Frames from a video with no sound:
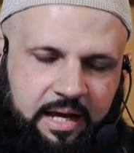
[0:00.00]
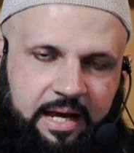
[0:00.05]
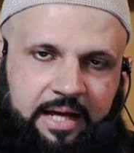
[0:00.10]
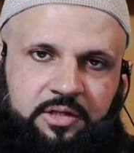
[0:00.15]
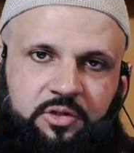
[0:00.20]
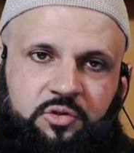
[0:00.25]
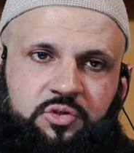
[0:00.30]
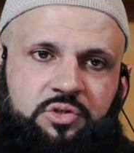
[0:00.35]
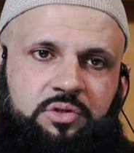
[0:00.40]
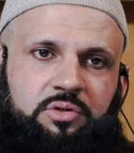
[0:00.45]

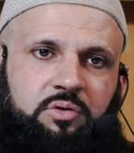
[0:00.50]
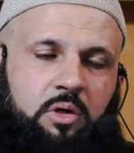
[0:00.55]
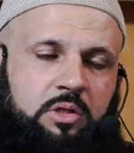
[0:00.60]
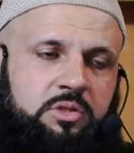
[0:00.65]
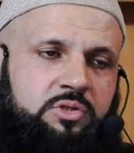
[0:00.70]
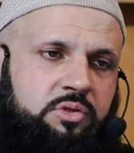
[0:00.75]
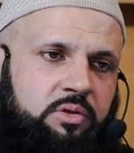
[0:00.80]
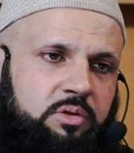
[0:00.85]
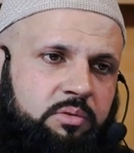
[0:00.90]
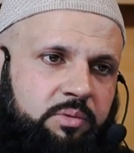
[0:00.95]
And you should
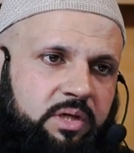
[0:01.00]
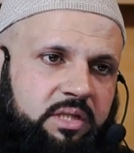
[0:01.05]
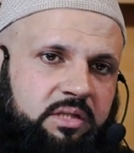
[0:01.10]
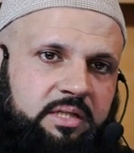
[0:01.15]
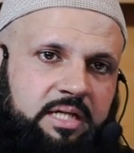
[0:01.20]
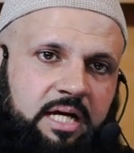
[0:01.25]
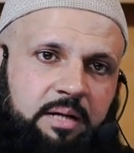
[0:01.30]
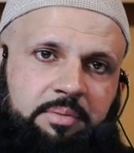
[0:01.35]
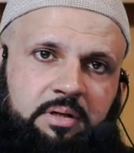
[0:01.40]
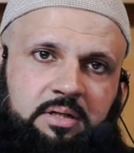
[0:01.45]
also,
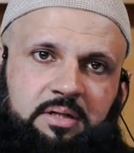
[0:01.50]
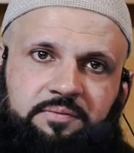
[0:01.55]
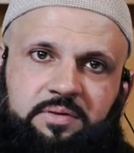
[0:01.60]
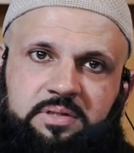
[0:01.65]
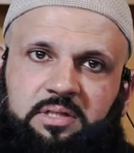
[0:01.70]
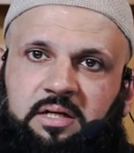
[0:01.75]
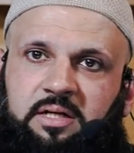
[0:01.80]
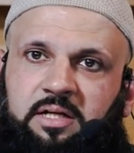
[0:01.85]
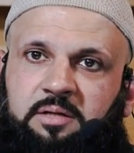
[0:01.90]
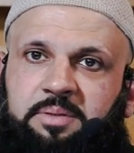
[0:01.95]
wasiyabaka
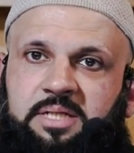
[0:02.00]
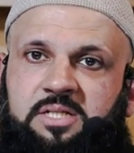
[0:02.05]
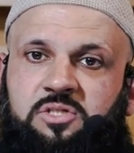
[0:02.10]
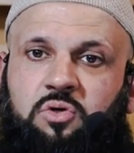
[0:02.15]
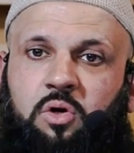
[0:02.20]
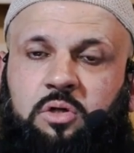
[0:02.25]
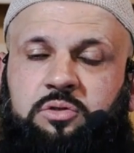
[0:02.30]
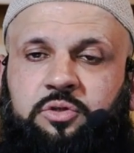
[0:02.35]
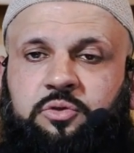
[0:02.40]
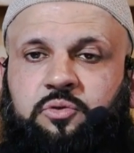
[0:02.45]
fatahir means
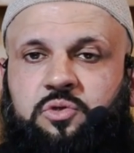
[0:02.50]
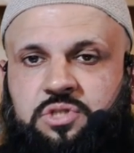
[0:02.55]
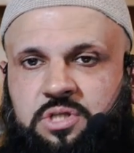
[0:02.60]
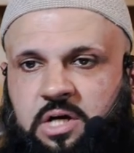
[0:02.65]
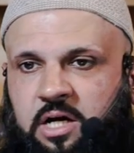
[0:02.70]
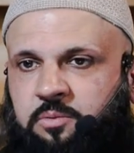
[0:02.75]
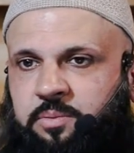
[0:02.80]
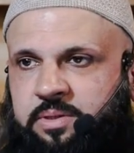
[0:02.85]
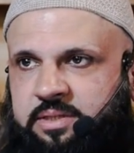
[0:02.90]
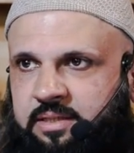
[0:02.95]
also you
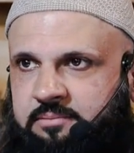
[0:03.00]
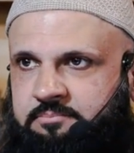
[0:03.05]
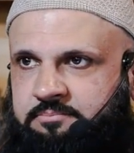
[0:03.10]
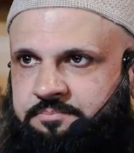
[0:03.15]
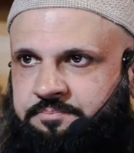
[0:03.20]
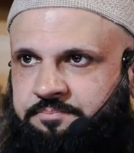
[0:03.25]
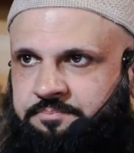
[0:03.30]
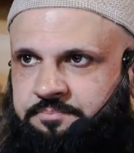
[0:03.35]
start with them.